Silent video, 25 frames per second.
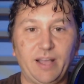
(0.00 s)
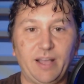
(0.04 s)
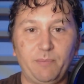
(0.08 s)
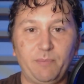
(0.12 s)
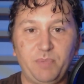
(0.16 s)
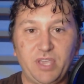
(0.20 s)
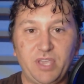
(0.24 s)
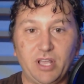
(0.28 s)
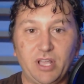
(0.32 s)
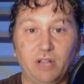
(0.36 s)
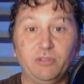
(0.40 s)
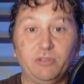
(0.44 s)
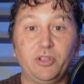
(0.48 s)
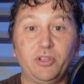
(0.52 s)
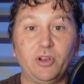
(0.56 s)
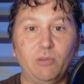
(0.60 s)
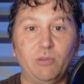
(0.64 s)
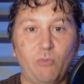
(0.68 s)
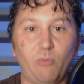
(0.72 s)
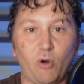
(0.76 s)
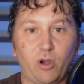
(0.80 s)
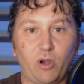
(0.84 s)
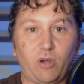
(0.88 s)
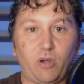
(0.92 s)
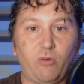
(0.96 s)
be a little
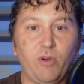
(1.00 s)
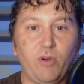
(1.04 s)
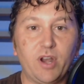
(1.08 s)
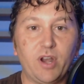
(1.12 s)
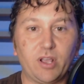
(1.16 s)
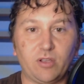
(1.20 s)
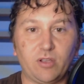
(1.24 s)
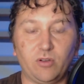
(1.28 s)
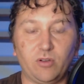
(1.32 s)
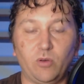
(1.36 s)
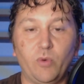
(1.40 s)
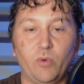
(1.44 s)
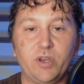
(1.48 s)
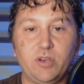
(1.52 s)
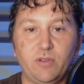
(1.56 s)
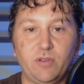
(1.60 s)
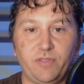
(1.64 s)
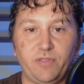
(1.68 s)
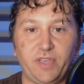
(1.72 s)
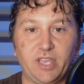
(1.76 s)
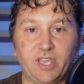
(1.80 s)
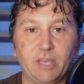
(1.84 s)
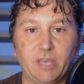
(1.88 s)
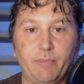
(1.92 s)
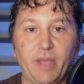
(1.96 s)
more critical when you
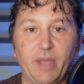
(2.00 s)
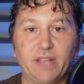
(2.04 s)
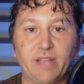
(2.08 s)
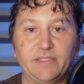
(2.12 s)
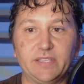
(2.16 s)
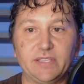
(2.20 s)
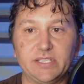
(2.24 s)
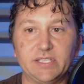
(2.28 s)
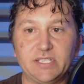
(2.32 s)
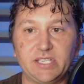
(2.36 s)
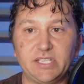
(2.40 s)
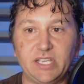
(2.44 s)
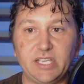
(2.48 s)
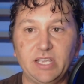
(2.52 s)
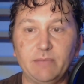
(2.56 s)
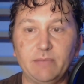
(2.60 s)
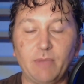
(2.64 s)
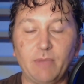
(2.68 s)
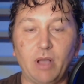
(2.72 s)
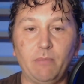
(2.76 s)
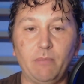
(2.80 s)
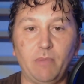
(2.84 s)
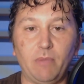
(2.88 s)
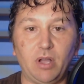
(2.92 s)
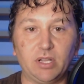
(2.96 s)
think about this
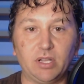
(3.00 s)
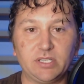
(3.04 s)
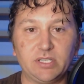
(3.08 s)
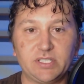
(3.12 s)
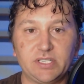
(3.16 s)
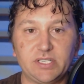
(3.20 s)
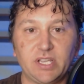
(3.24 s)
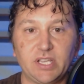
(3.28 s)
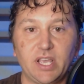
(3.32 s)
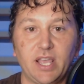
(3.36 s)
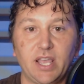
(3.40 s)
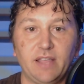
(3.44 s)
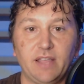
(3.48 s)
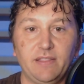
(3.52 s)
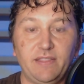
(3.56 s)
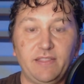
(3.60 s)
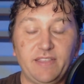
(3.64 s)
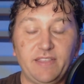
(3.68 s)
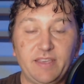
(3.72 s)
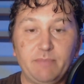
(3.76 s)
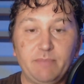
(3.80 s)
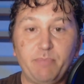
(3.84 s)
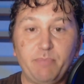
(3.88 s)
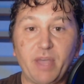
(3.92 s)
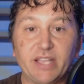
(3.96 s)
team amongst
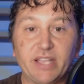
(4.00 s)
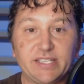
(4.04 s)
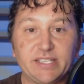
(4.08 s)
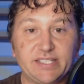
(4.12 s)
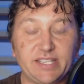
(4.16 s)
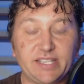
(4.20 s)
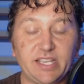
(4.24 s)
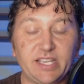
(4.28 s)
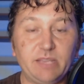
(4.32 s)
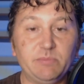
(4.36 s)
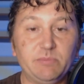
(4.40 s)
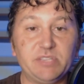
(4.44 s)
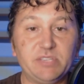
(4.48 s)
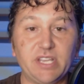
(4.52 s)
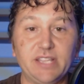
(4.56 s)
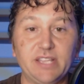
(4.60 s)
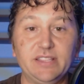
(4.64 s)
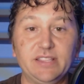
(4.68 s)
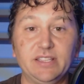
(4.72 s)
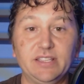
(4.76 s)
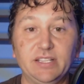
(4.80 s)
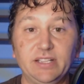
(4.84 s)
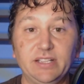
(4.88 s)
the best teams in the